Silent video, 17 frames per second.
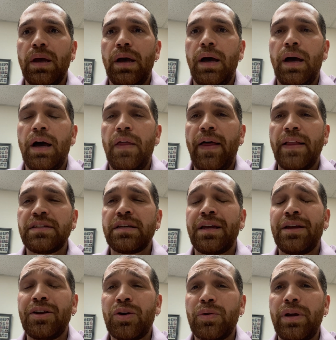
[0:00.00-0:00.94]
That's an
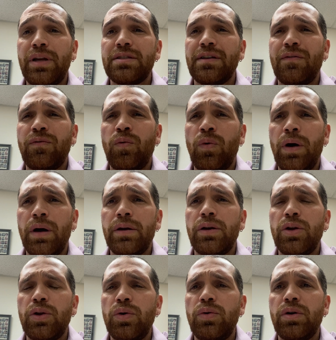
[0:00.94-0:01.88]
increase of 1
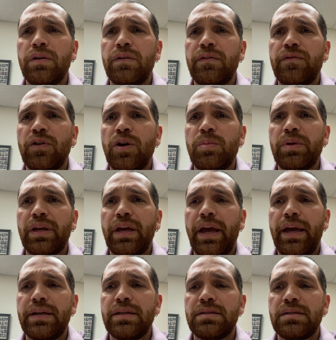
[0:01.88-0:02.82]
new confirmed
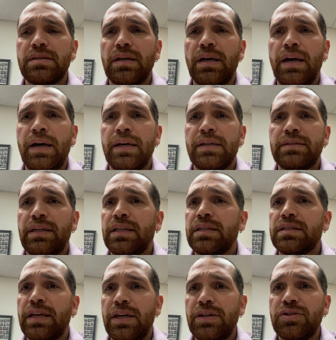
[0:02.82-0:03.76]
case
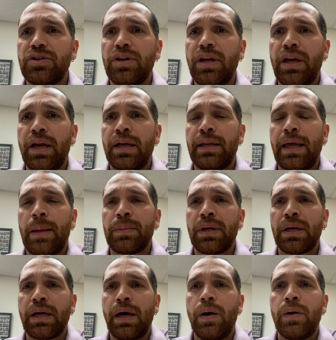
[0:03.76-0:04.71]
since yesterday in
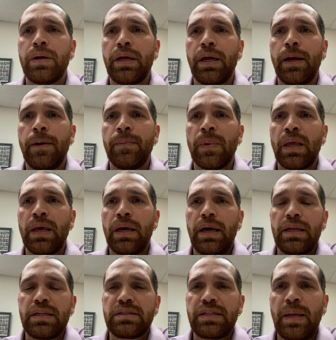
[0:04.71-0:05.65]
Lambton County.
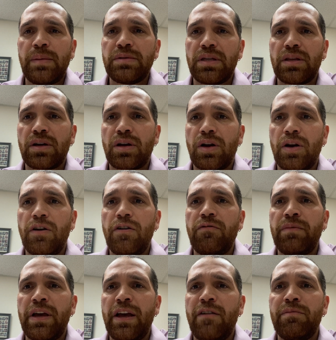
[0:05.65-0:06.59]
It seems that the curve
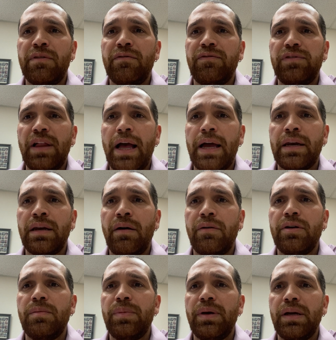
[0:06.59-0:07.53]
may have been flattened
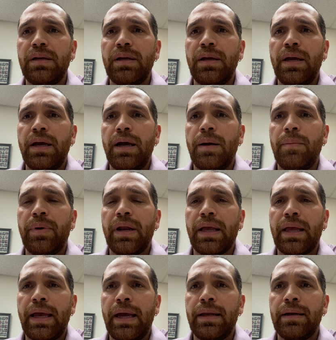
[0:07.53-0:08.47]
out a bit, but
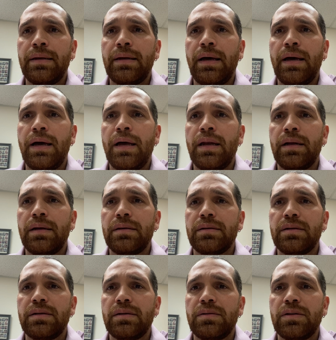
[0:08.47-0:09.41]
again,
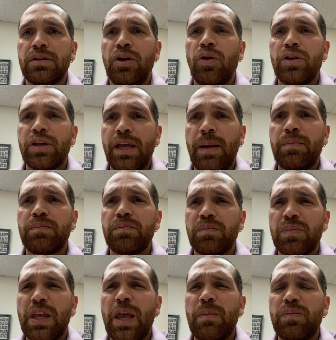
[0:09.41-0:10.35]

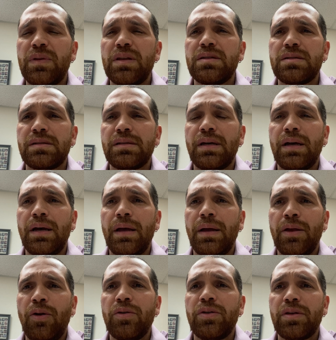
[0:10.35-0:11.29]
keep this,
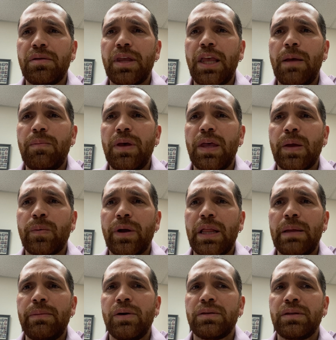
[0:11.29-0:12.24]
keep being real
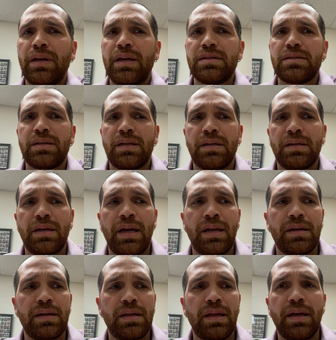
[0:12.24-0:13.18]
about this
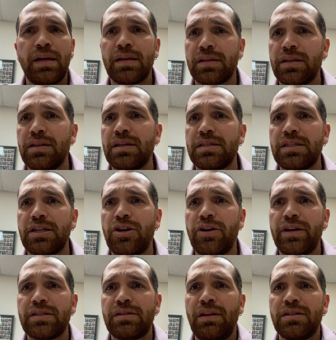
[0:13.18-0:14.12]
and to the
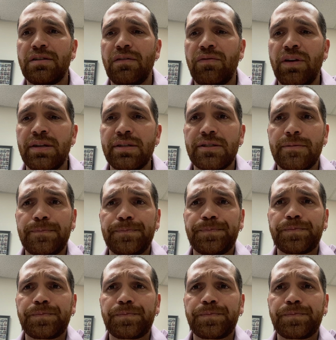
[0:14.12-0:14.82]
seriousness of this,